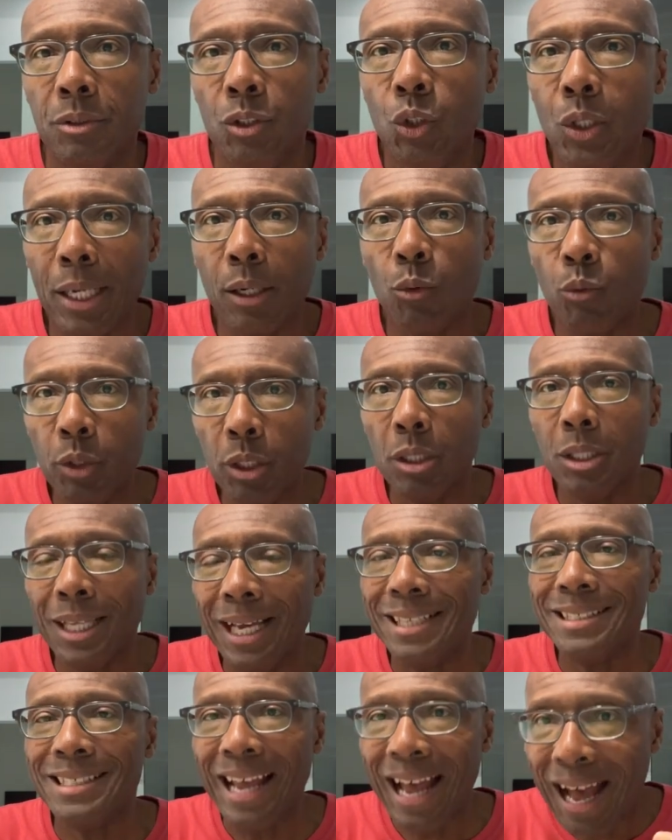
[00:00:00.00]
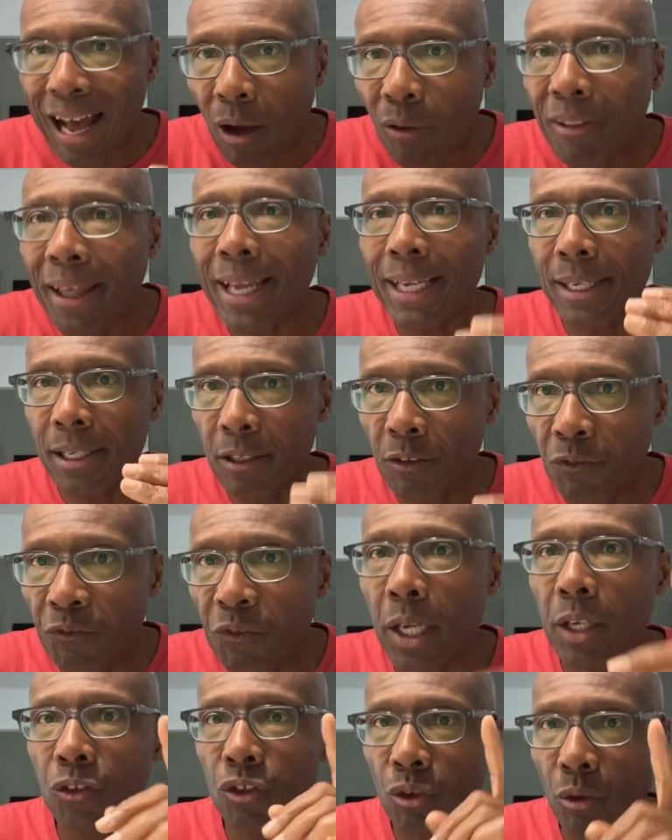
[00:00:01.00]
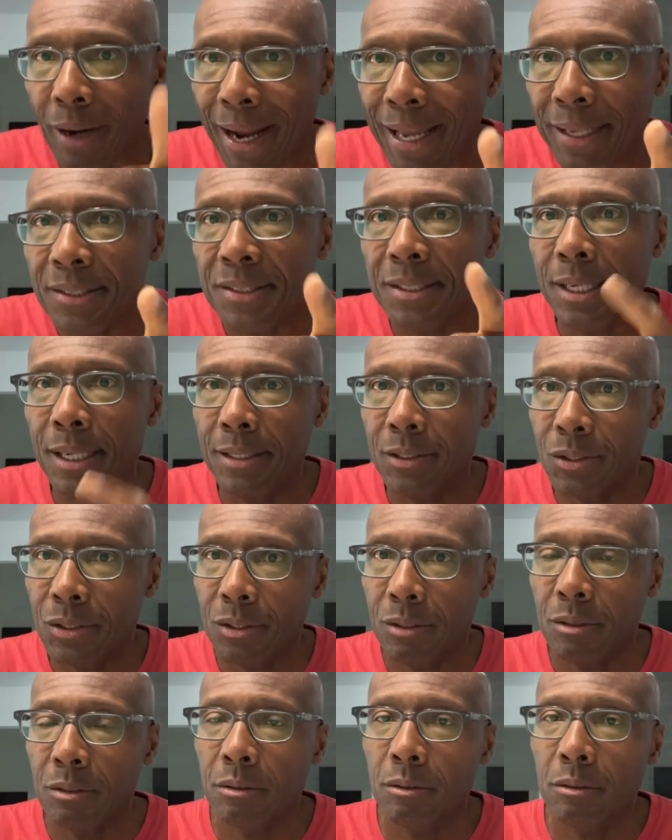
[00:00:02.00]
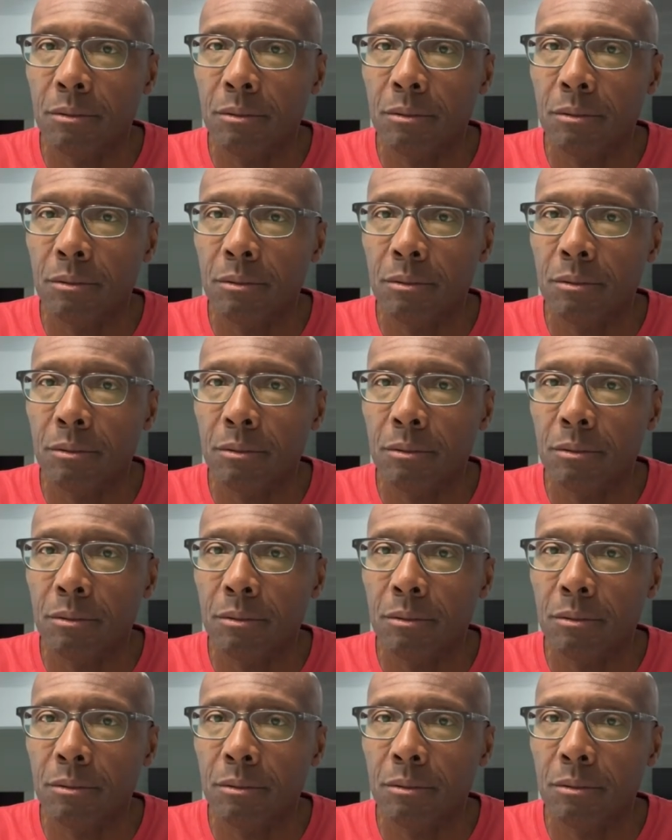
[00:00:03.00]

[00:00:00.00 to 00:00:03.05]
You got to realize how that can affect your assets.